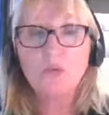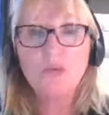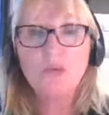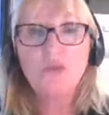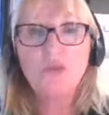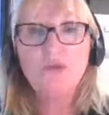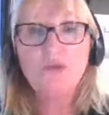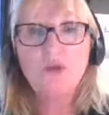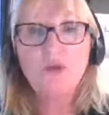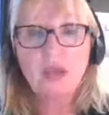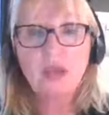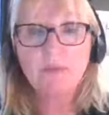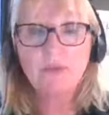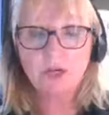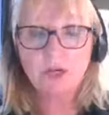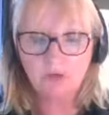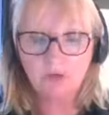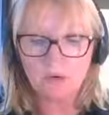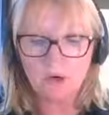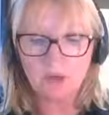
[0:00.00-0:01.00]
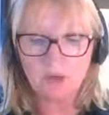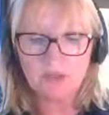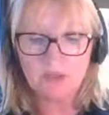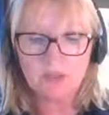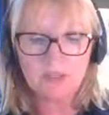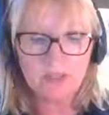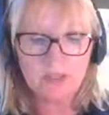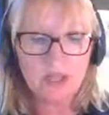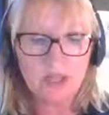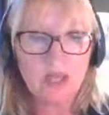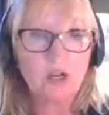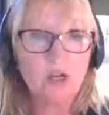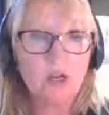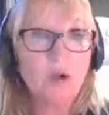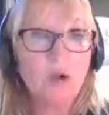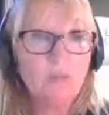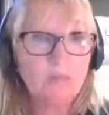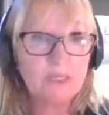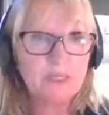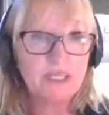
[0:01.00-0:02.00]
would you come across a
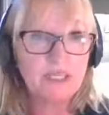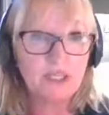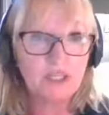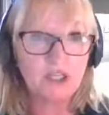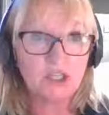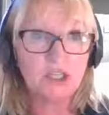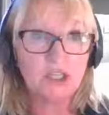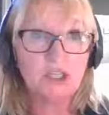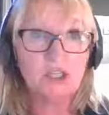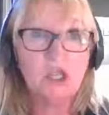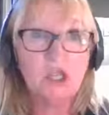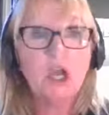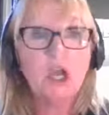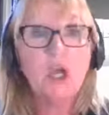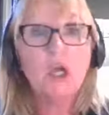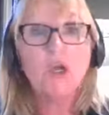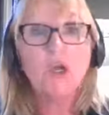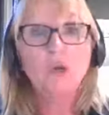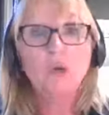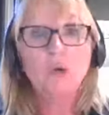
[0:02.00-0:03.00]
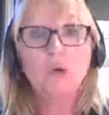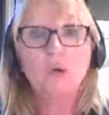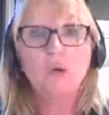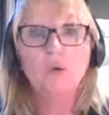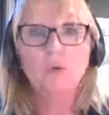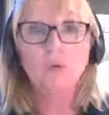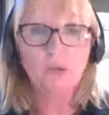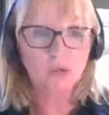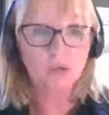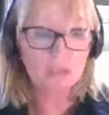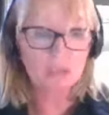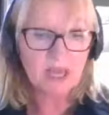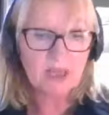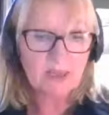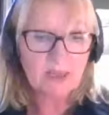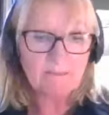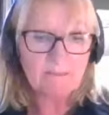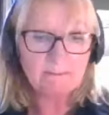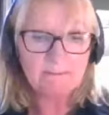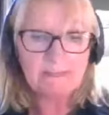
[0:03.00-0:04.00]
competition called
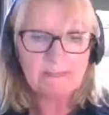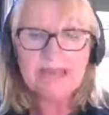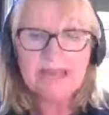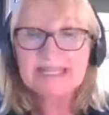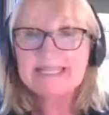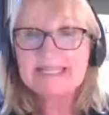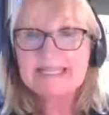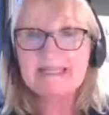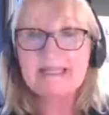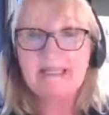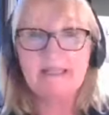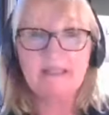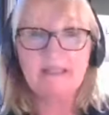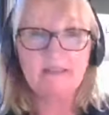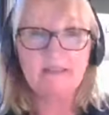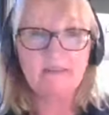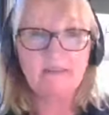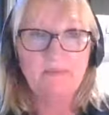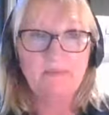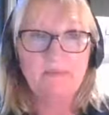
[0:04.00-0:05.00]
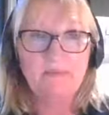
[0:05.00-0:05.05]
Madison?